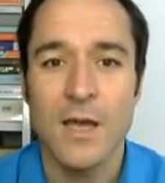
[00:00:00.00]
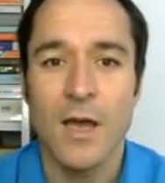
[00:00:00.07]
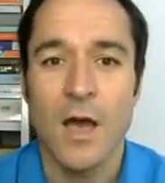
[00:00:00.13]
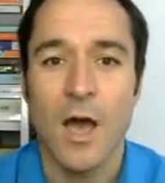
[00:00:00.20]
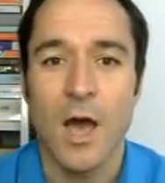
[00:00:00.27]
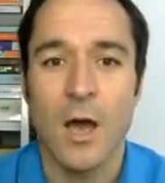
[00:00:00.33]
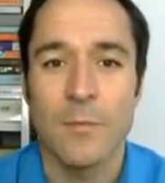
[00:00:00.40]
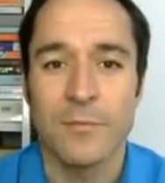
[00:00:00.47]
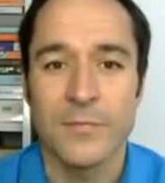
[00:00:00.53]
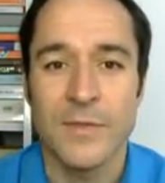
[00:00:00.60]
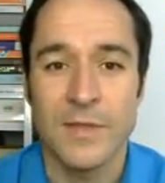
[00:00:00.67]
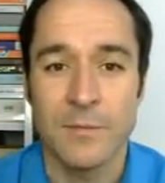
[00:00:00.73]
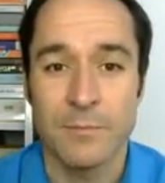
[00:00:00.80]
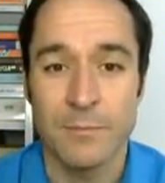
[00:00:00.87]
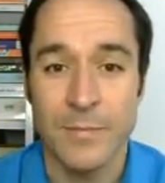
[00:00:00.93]
Um,
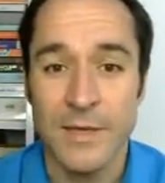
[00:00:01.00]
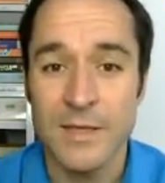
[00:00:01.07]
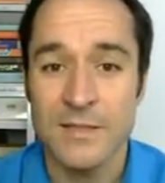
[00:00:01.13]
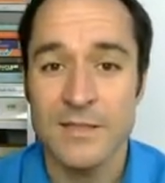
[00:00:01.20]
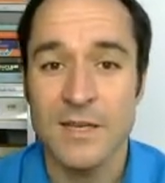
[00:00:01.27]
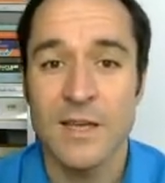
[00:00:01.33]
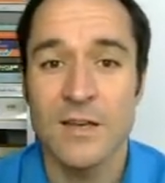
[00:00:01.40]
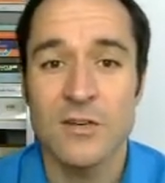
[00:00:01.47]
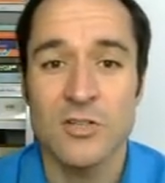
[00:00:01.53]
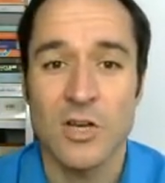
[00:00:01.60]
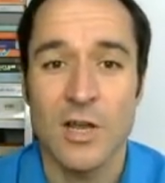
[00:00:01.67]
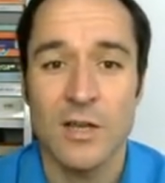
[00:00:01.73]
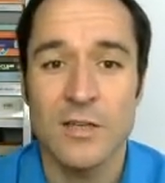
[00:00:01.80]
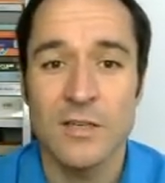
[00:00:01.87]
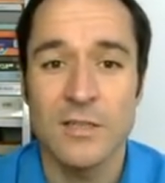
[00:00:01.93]
the biggest
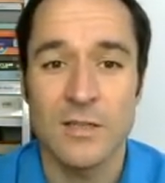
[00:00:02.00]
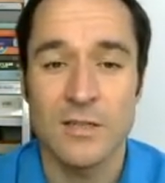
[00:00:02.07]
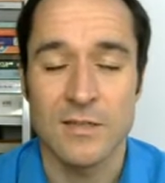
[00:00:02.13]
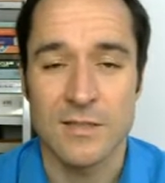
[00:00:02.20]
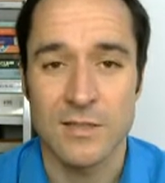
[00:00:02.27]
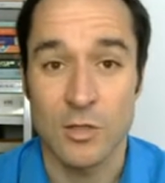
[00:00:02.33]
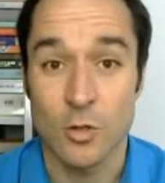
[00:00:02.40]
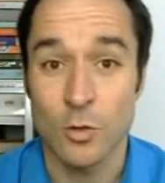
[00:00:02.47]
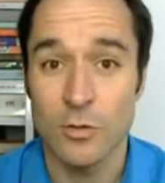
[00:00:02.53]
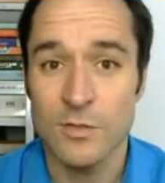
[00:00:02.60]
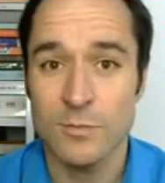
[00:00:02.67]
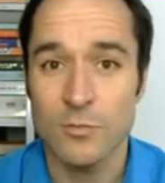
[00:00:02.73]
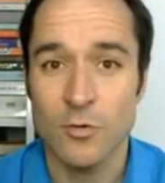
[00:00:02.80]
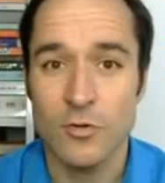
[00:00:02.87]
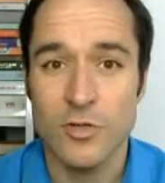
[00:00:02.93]
chunk here is the course
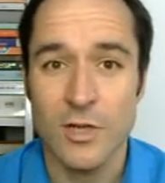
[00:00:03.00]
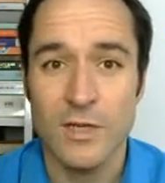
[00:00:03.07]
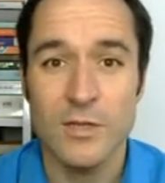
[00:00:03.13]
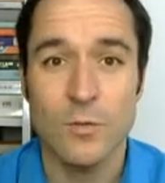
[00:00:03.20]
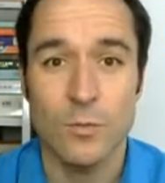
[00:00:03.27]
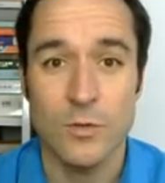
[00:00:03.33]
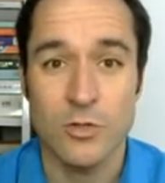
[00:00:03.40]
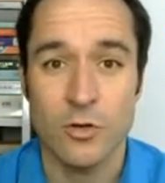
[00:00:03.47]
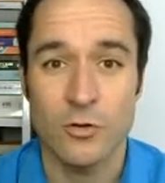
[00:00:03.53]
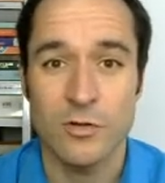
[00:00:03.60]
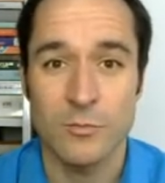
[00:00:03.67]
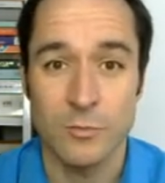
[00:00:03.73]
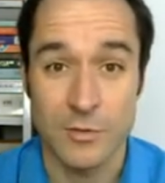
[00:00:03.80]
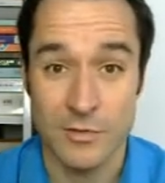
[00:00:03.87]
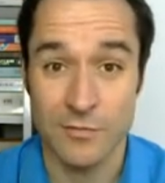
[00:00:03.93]
project, which
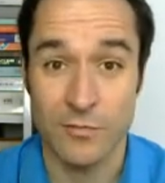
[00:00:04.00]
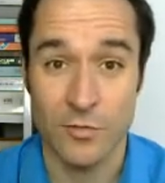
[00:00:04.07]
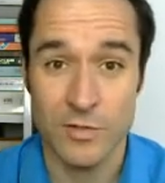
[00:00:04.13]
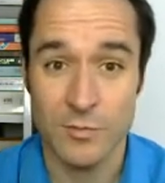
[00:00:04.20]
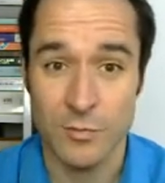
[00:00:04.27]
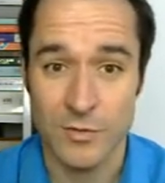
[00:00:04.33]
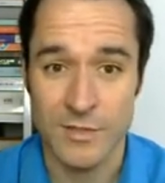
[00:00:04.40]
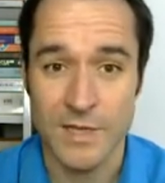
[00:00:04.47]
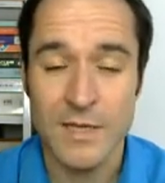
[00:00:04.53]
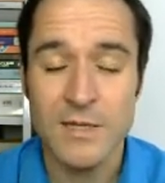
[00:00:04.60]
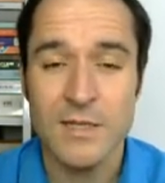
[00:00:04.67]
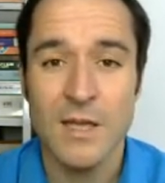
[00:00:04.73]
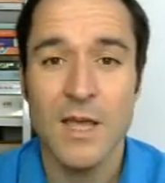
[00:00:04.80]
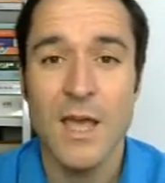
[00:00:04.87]
contributes 40%.